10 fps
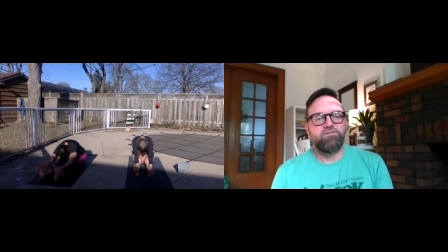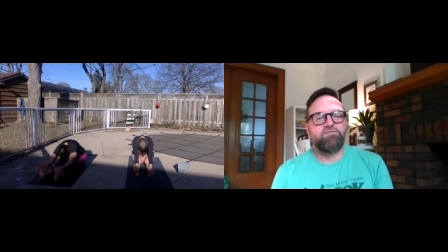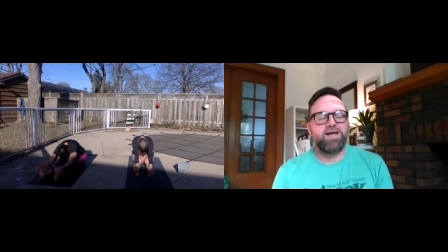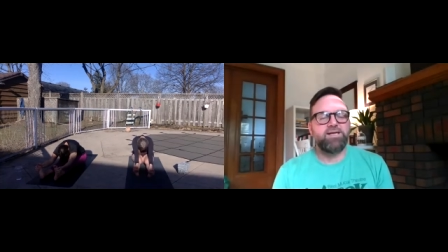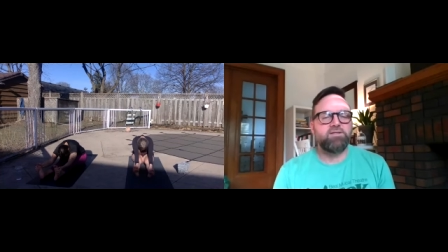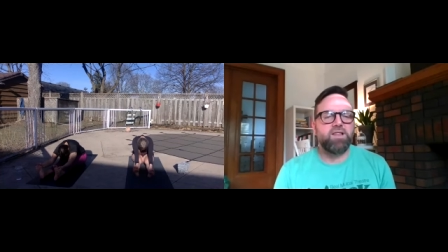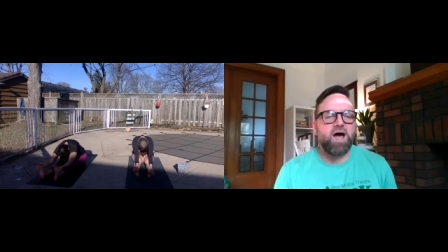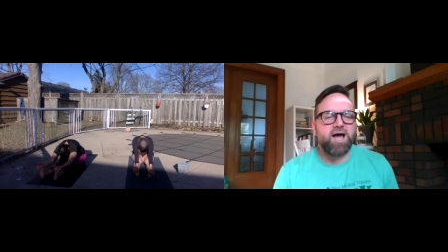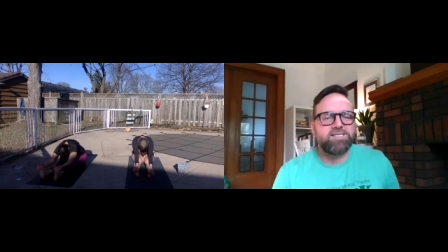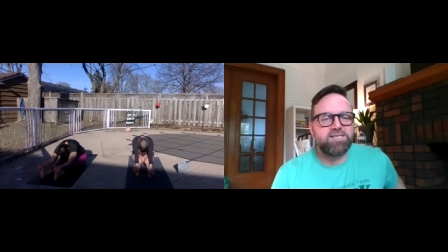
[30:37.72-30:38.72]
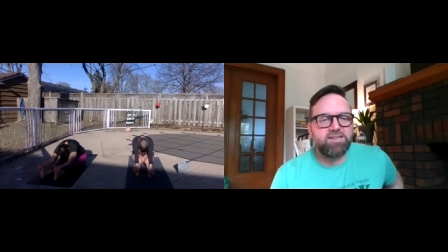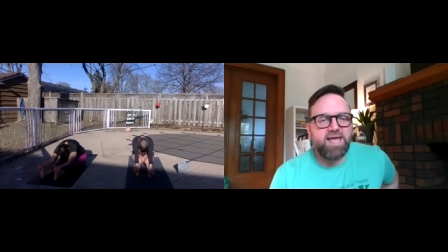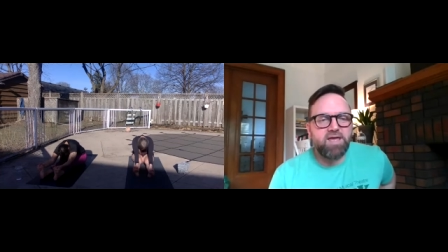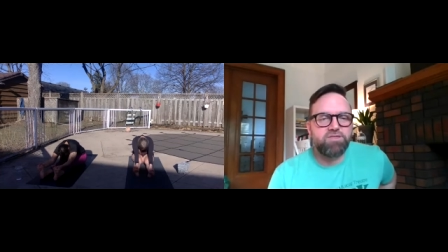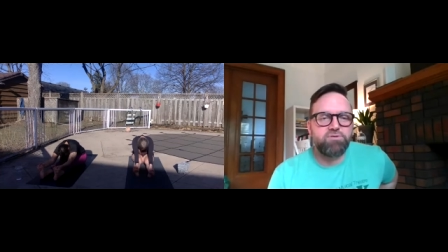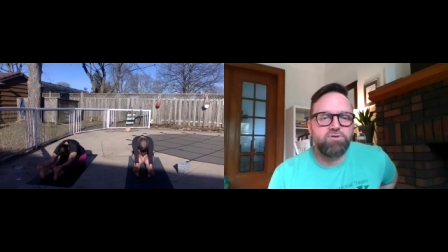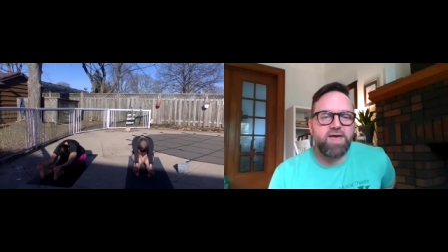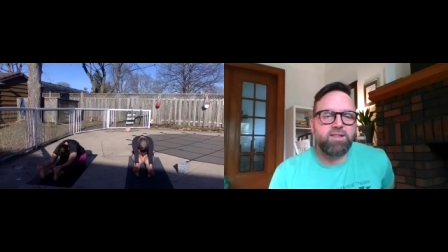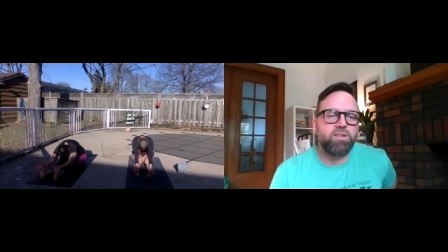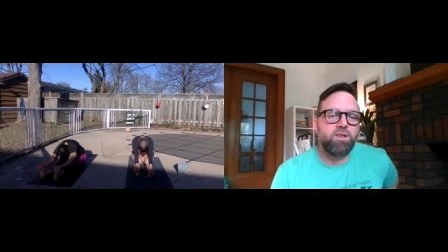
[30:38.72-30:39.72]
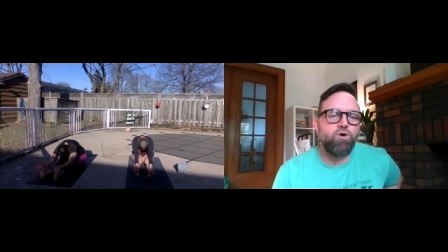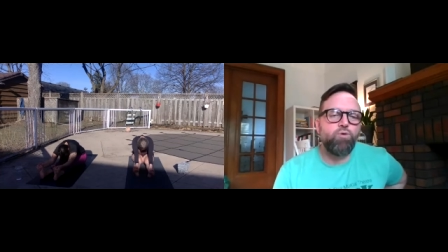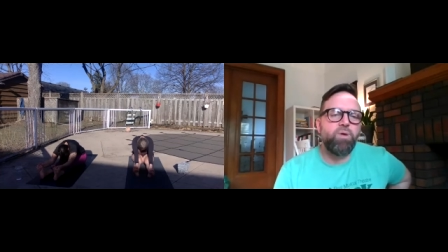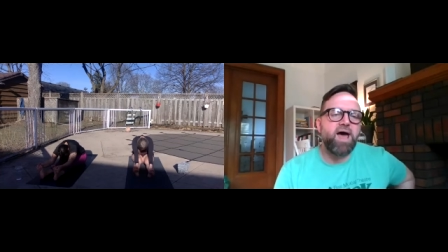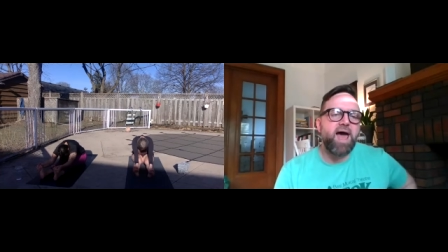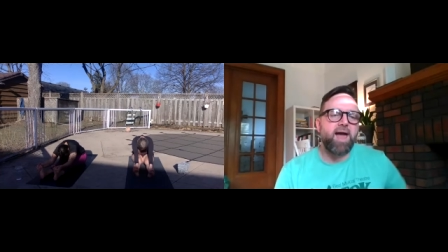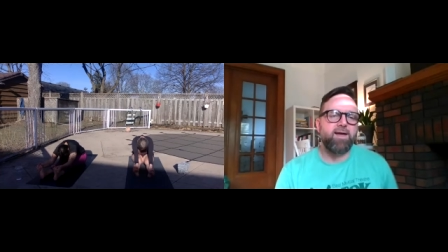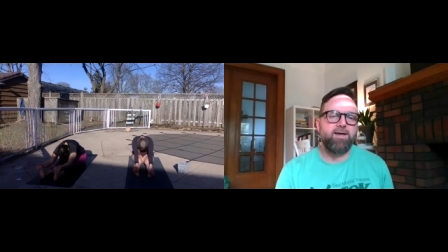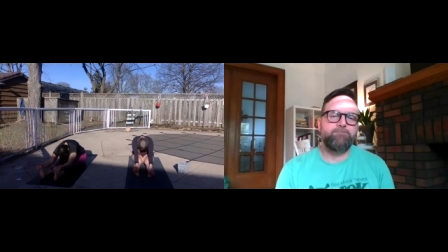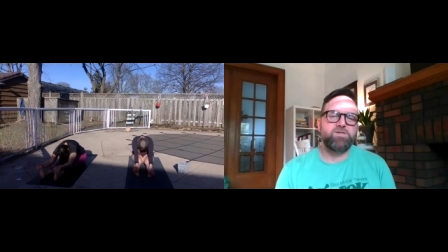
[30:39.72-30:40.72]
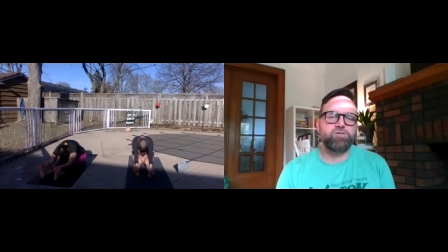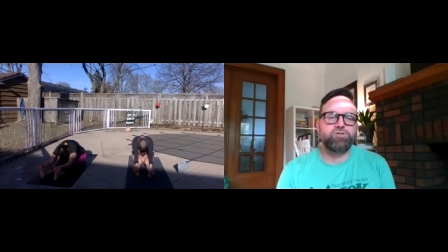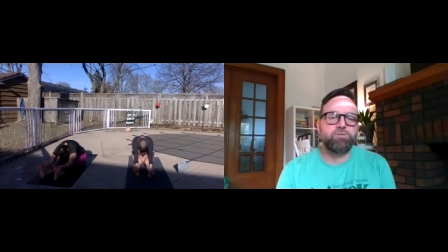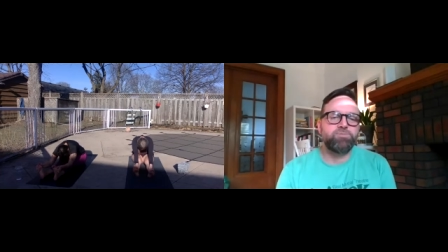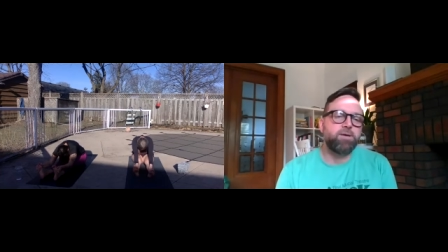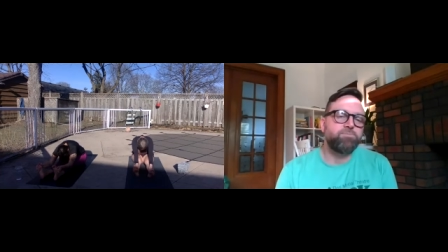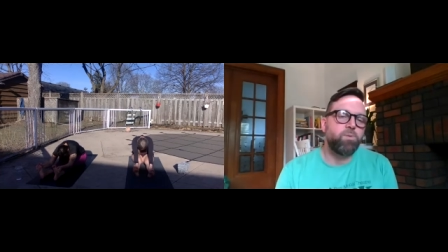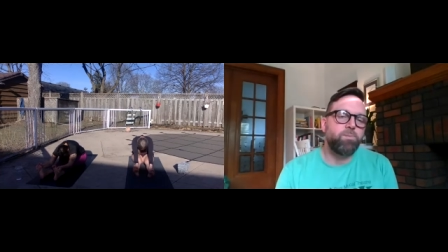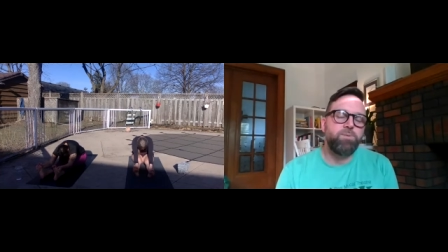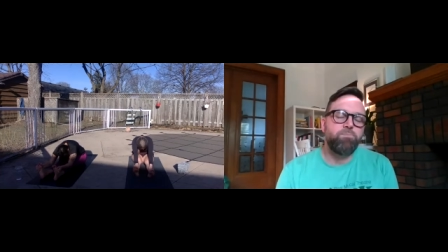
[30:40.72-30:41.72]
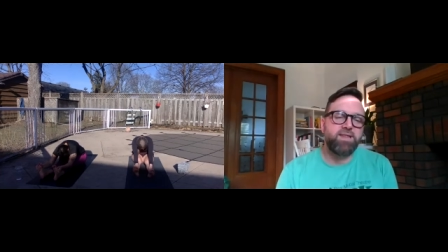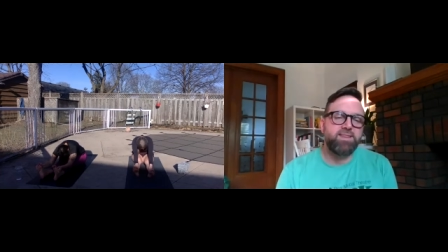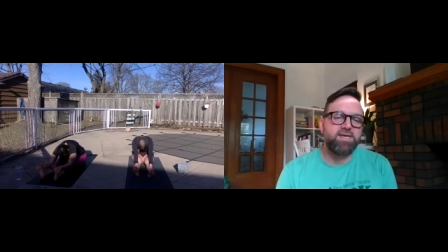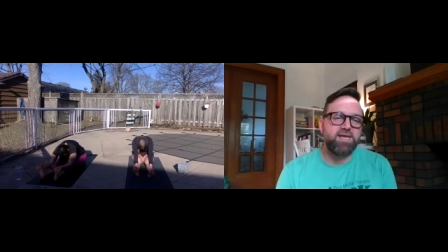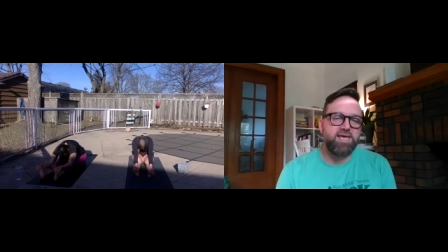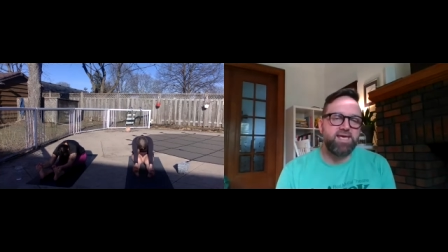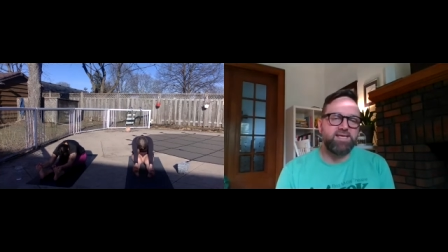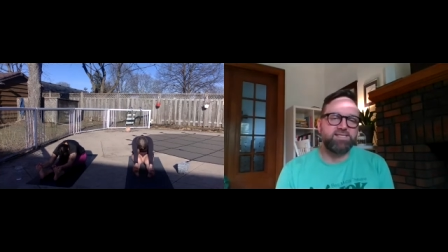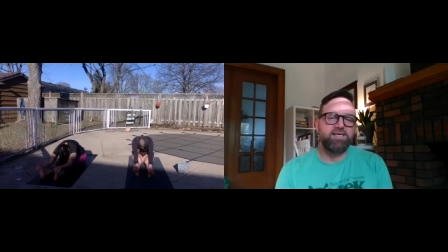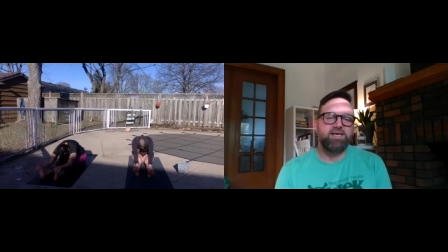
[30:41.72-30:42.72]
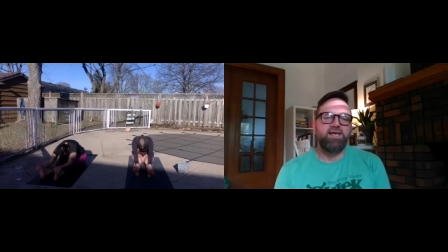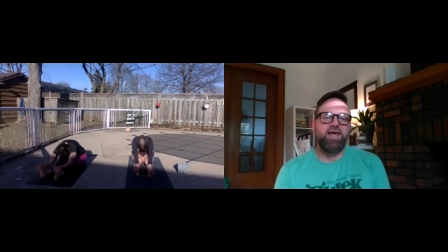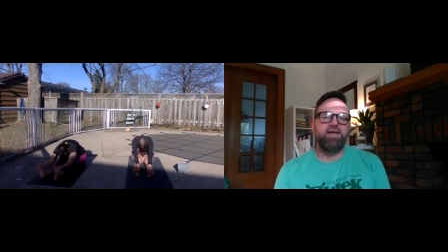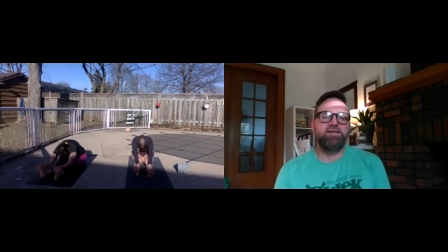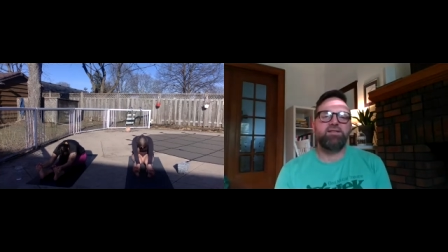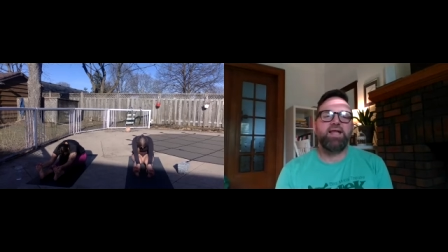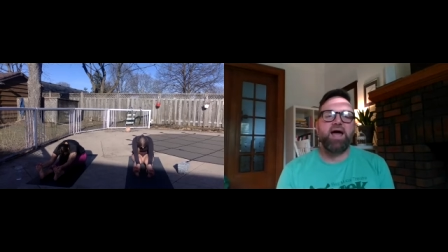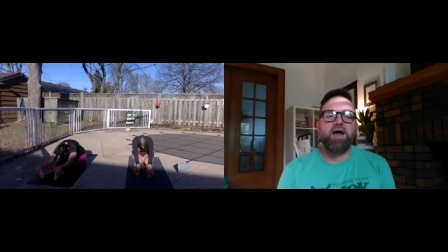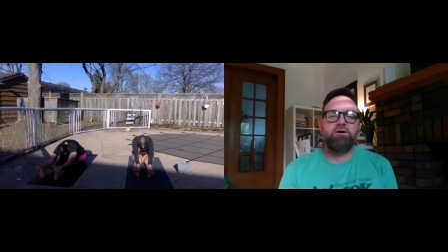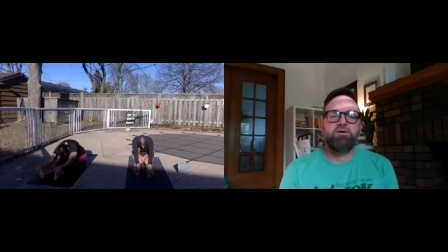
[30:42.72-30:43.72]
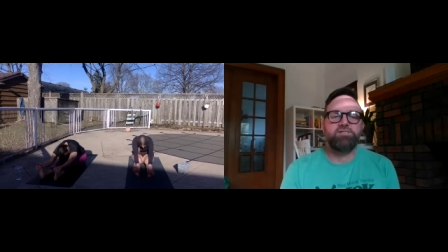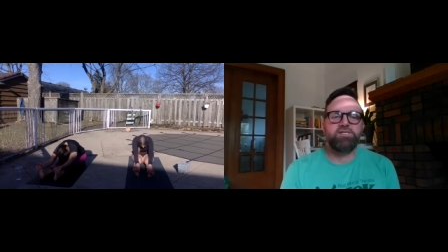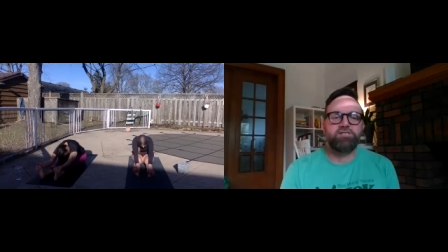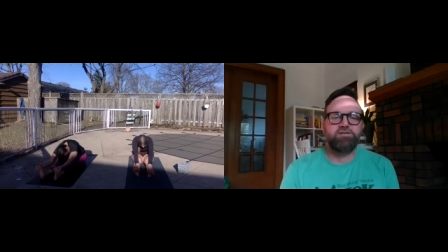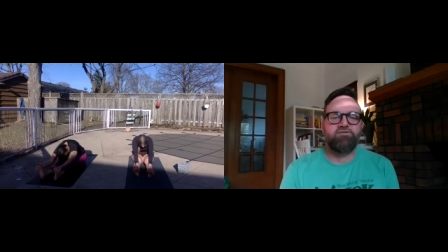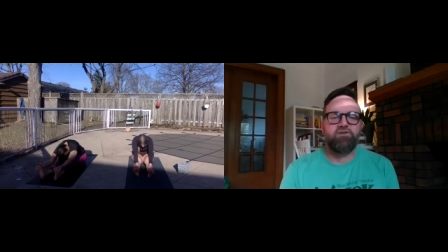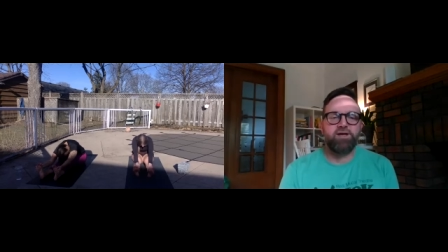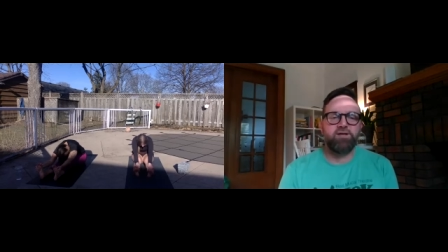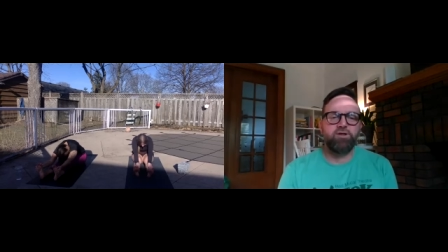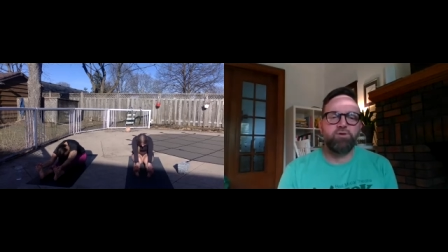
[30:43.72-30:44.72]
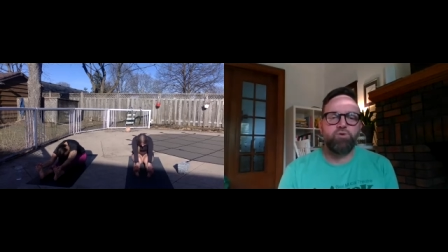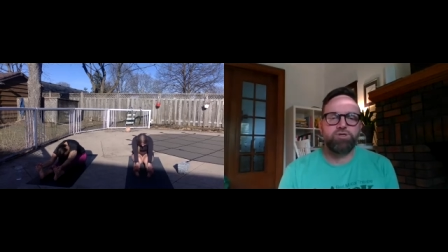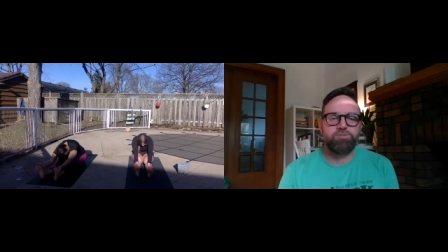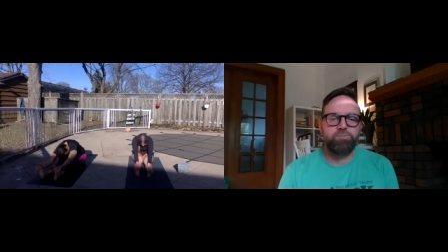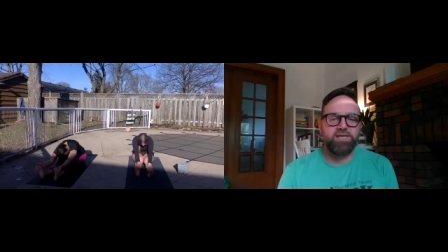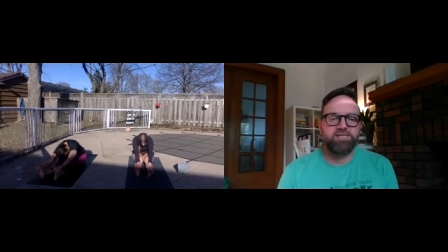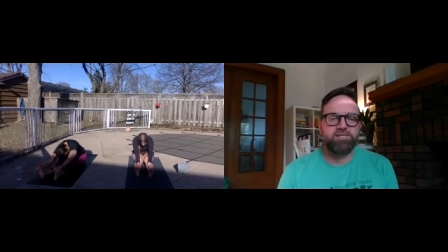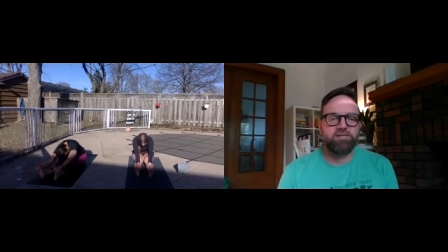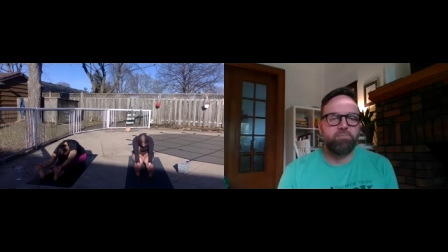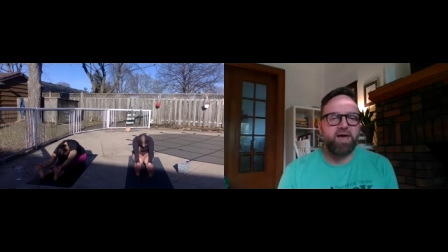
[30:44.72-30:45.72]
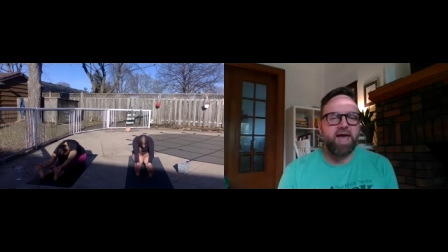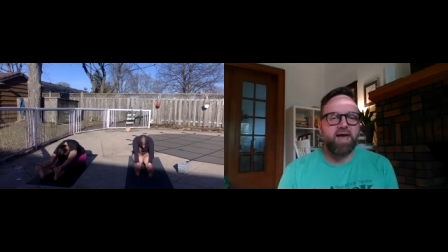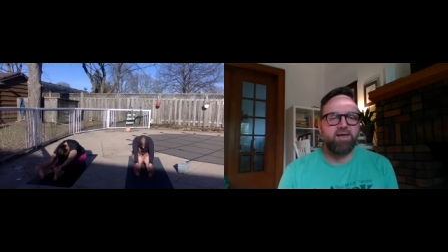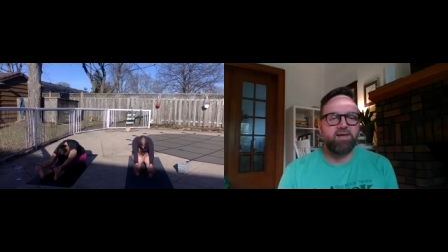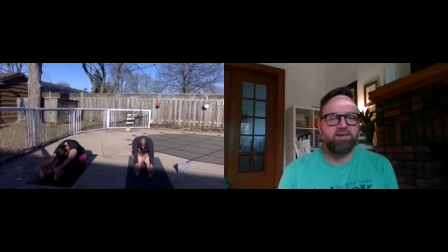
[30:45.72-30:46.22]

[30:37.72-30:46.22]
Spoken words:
Find lots of length through that low back. So sometimes when we bend the knees, it allows us to find a little more space in the back.